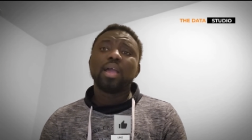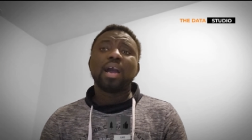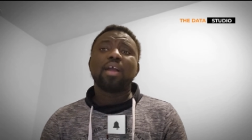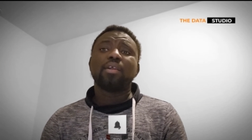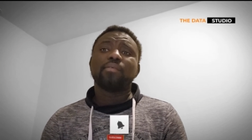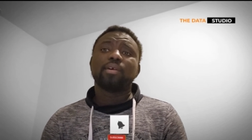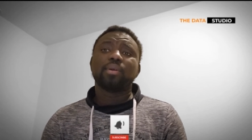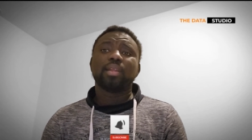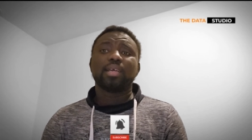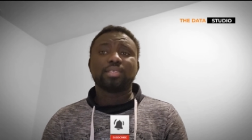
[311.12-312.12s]
However,
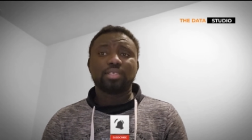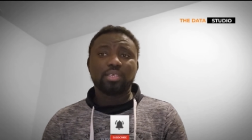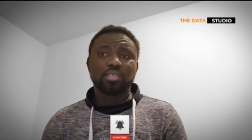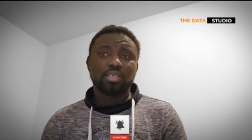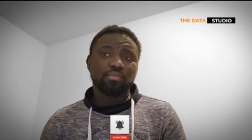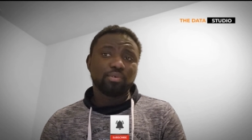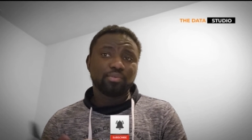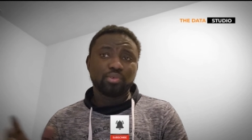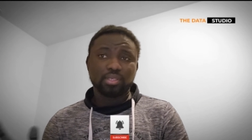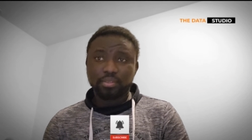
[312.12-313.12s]
when I changed and moved
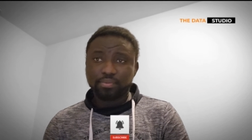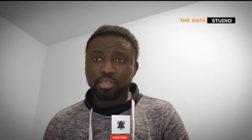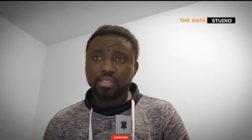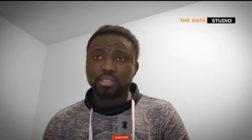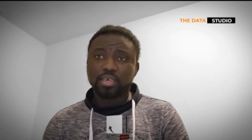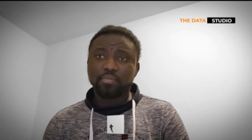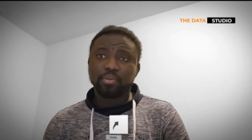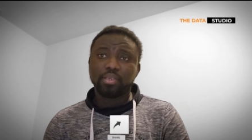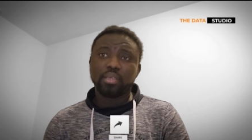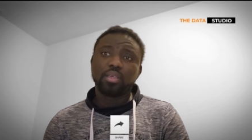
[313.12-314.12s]
to a different
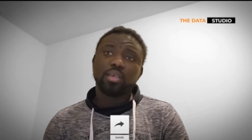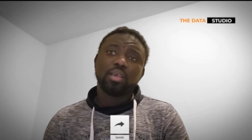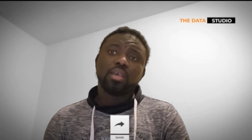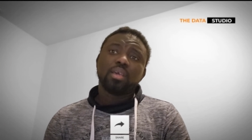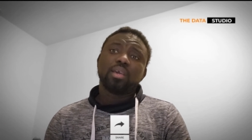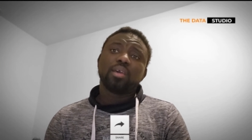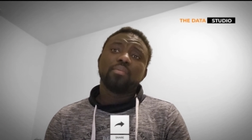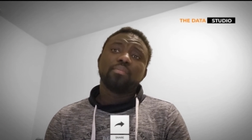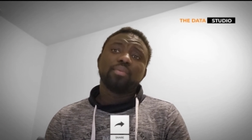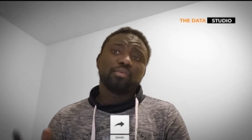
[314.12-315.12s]
company,
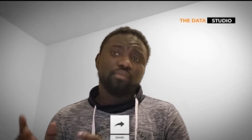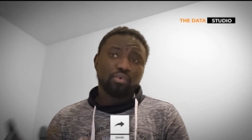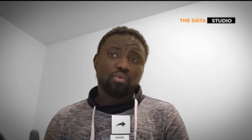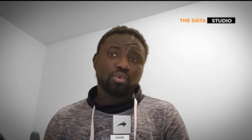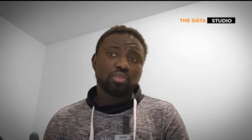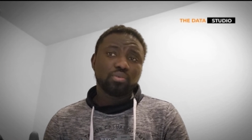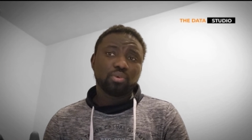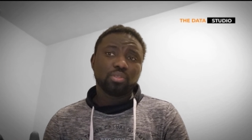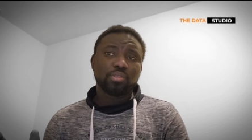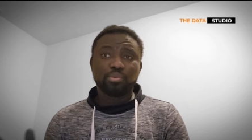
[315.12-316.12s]
the focus
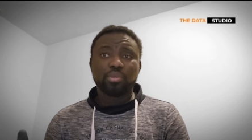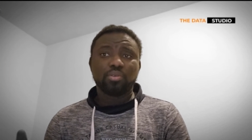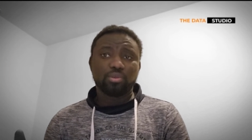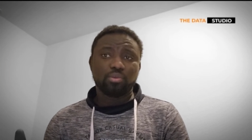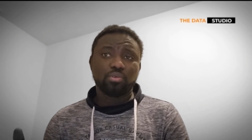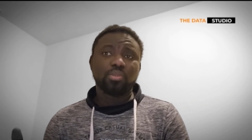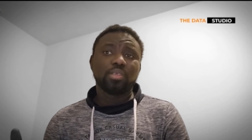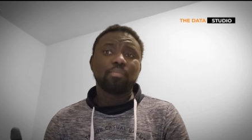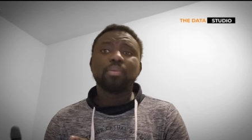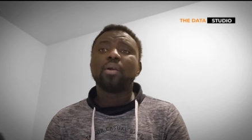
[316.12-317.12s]
was
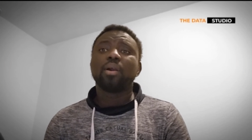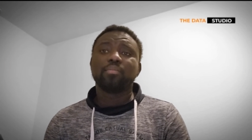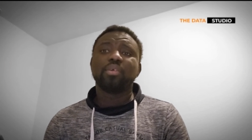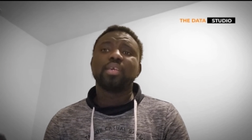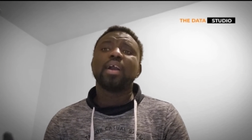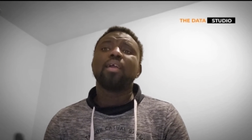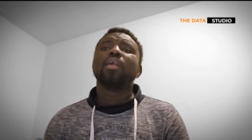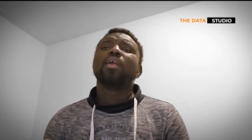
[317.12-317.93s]
using Power BI.